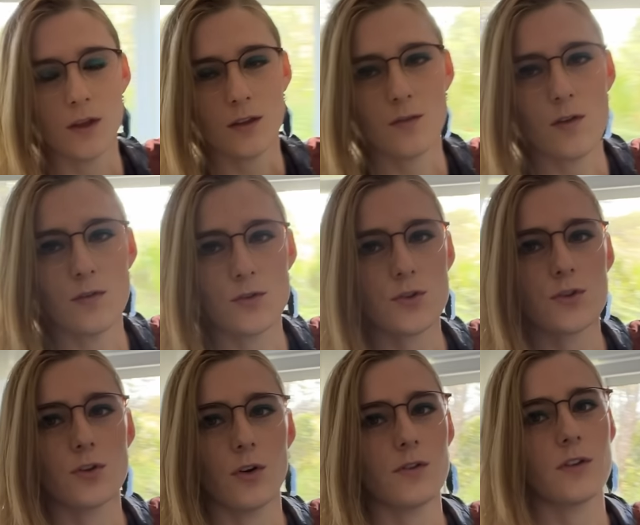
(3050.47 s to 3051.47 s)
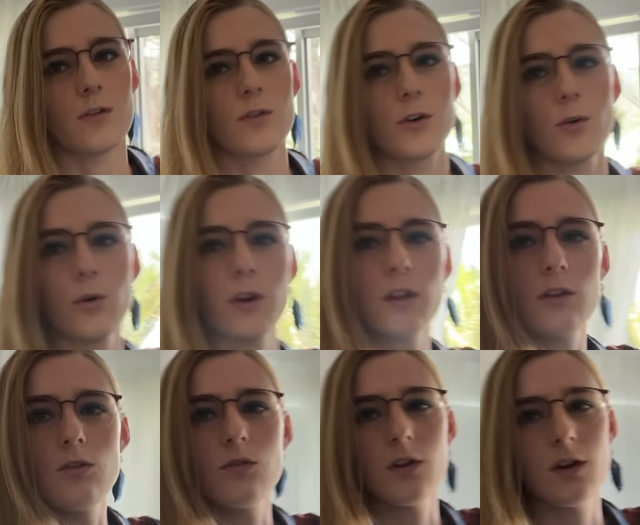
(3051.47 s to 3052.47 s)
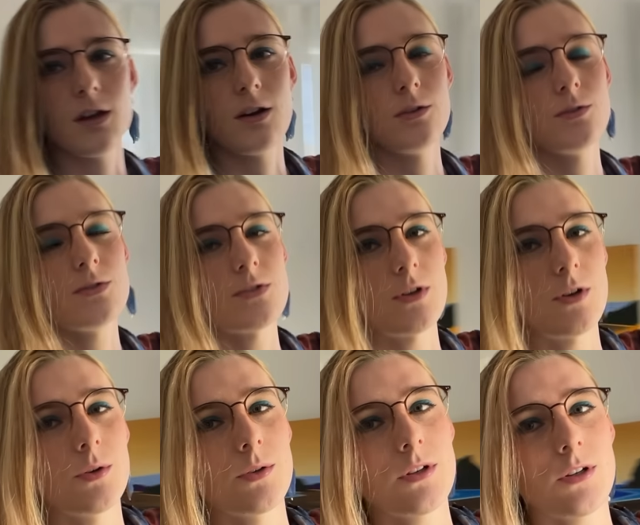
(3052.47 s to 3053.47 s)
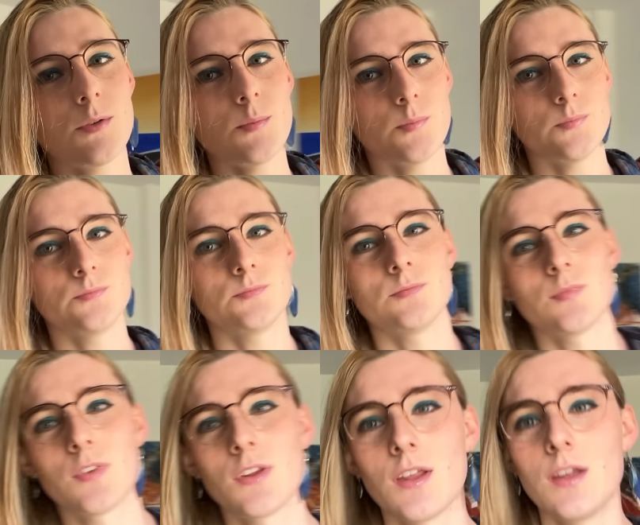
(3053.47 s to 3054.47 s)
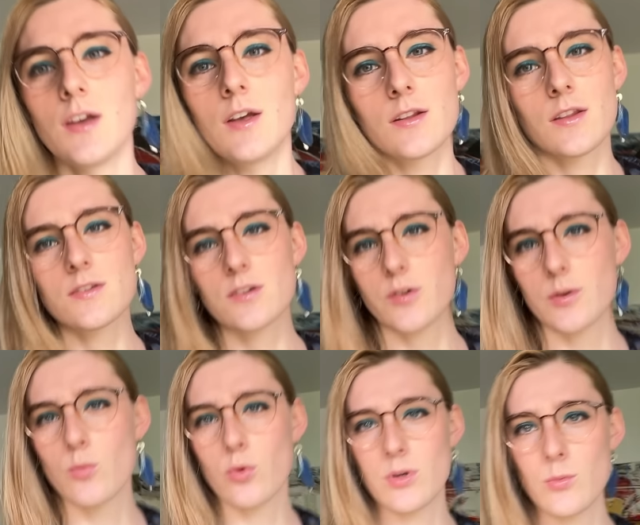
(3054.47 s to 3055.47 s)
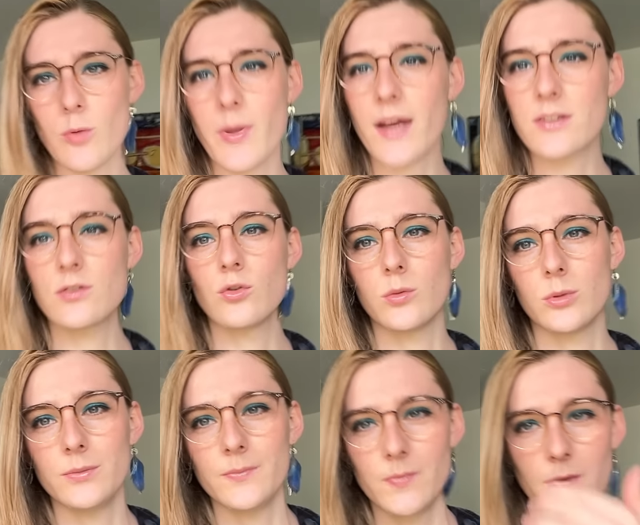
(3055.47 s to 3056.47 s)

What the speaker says: I've even just got done recording a new video, so you know, things are going more and more back to normal.